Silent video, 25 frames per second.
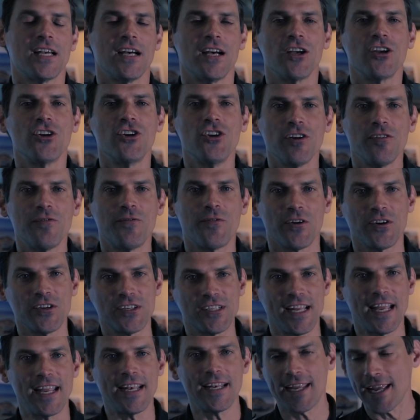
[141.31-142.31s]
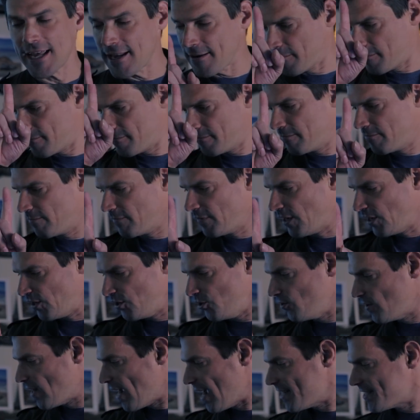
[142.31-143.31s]
a good first aid kit.
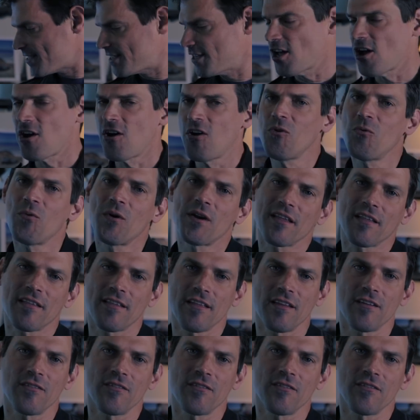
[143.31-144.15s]
You guys know one of